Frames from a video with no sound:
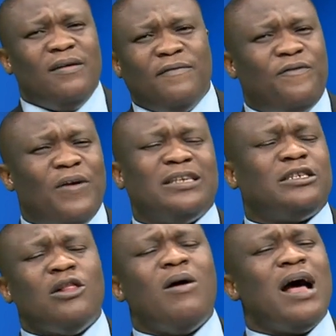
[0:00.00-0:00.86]
for
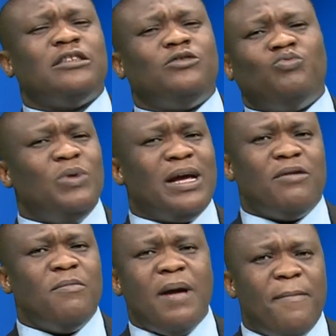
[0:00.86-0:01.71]
as long as we
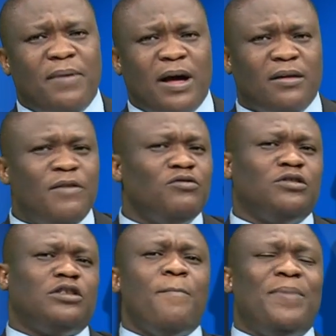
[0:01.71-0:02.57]
can remember.
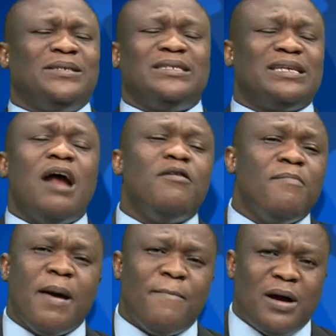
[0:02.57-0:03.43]
Even some persons can
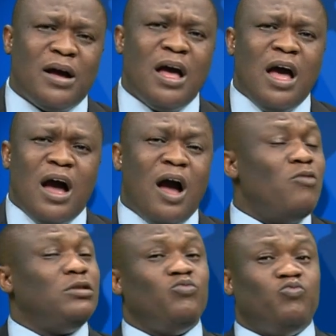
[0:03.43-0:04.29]
remember
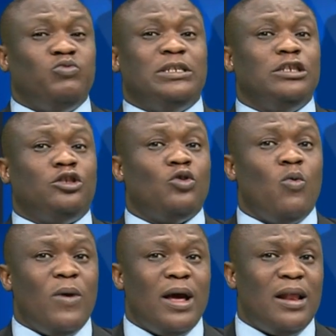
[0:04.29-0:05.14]
how we did so
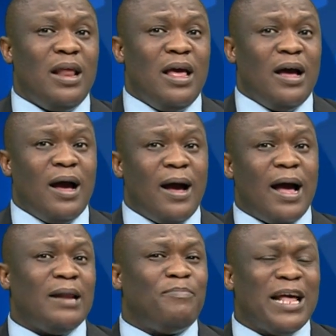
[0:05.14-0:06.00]
well
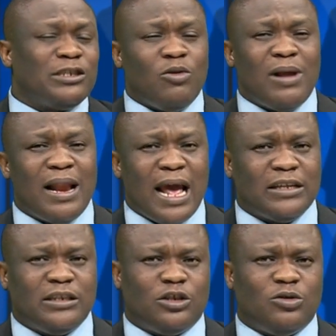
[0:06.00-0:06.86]
at Barcelona
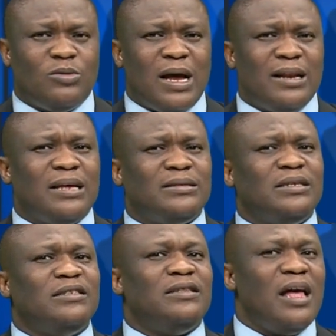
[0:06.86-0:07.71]
92. And then
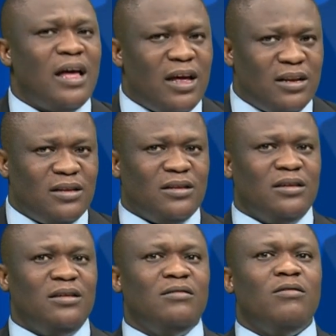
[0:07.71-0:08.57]
since then,
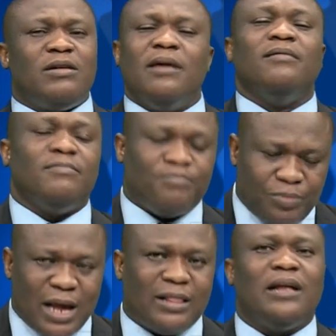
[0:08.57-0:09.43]
okay,
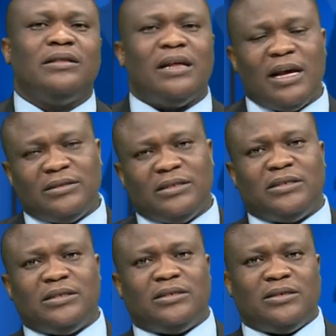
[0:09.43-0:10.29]
put Atlanta
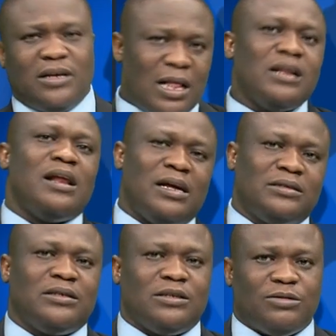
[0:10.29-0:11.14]
96. Atlanta
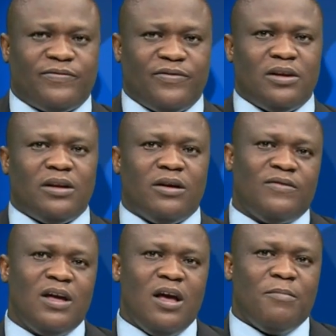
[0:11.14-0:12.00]
96 was fair
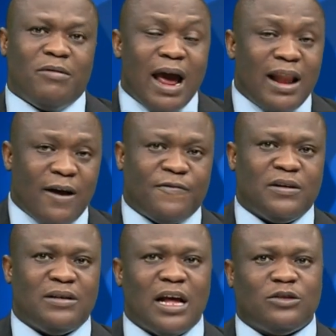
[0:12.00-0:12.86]
enough. Right
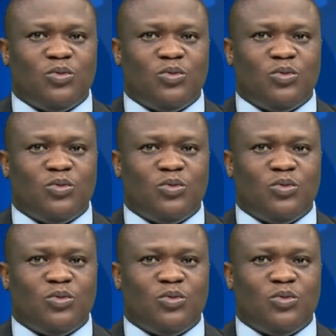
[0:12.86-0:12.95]
after that